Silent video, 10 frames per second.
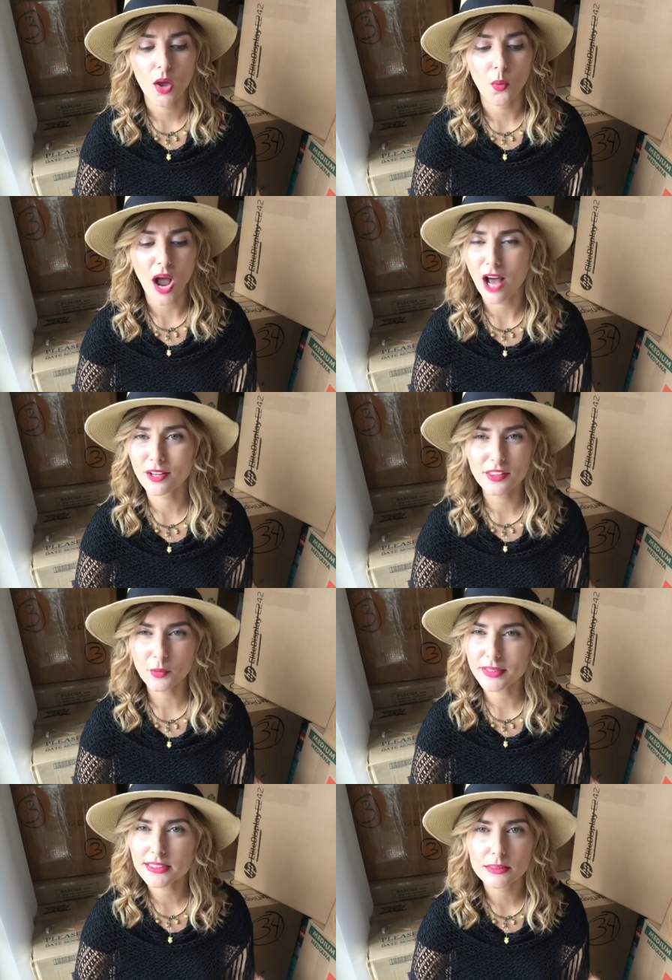How did
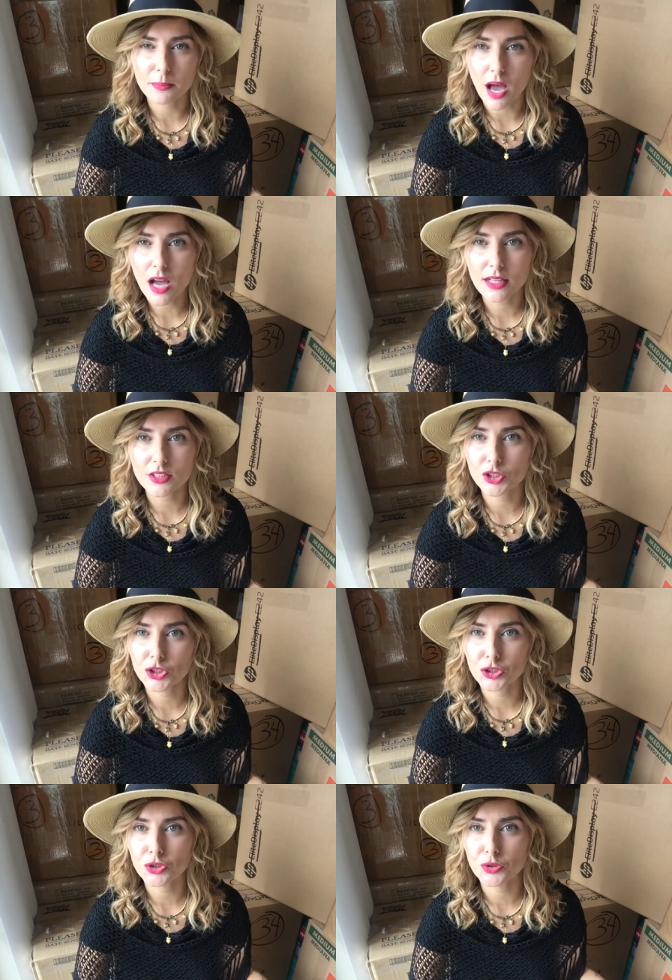they respond
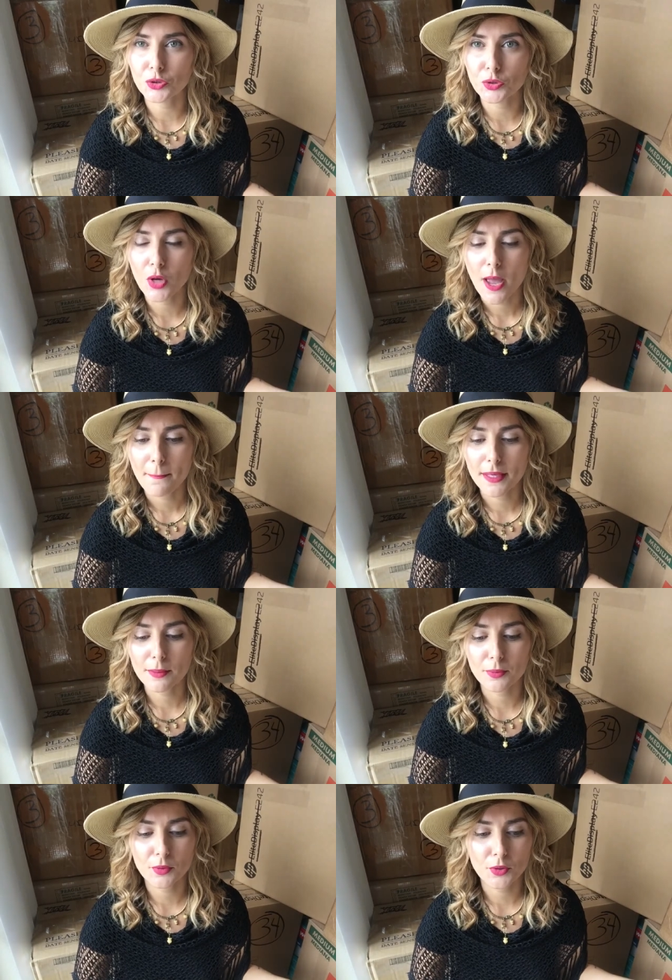to
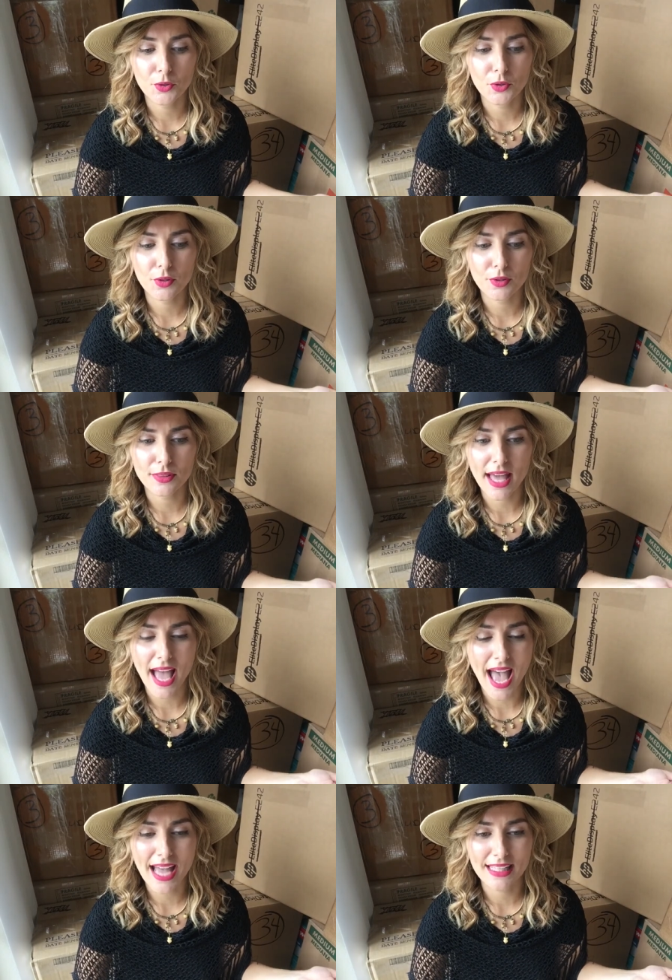people that
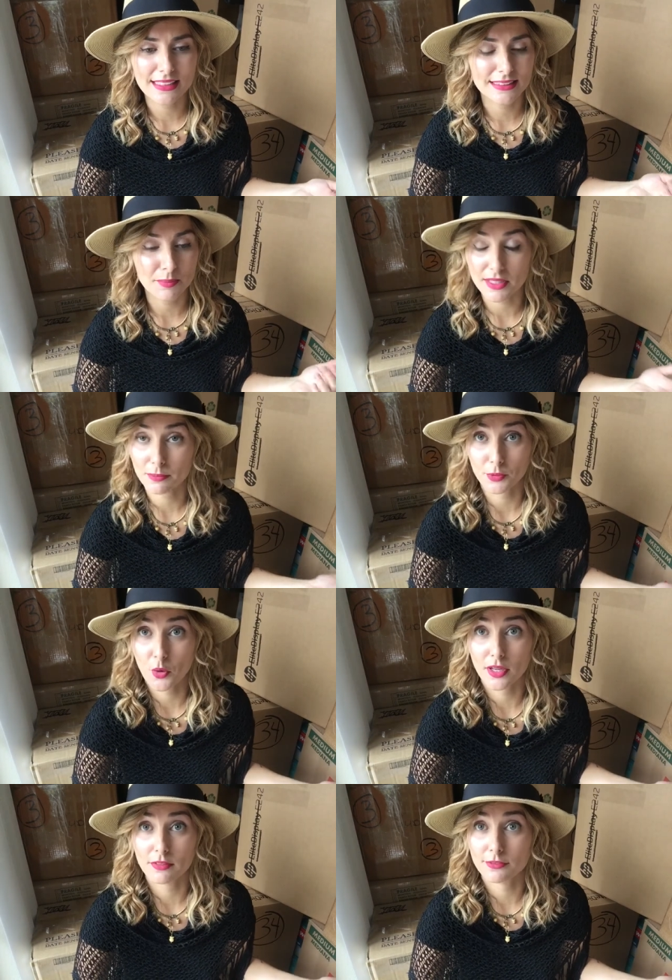had something
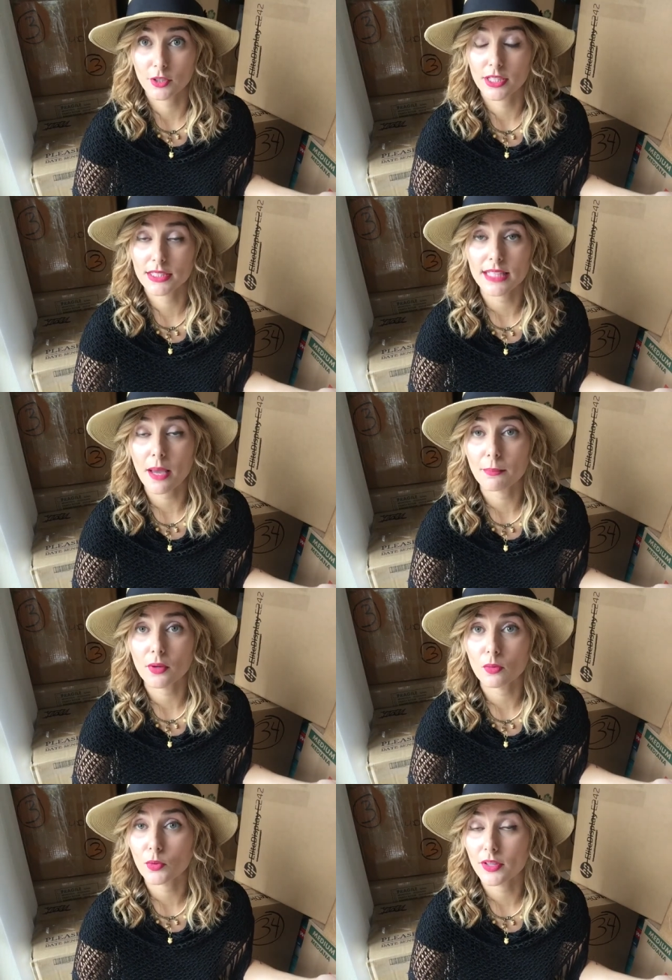broken, for
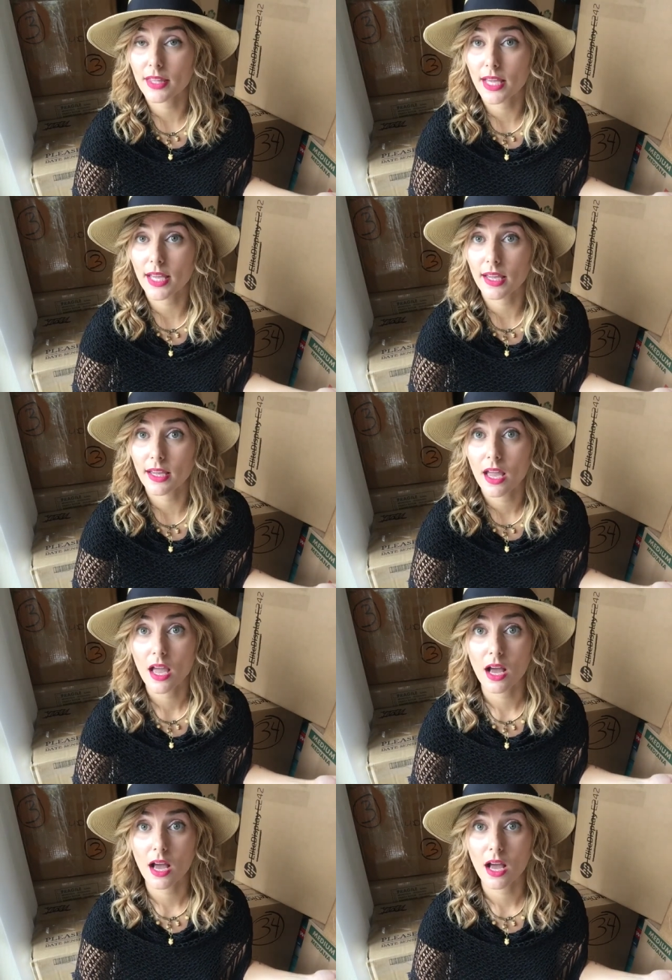example? Were they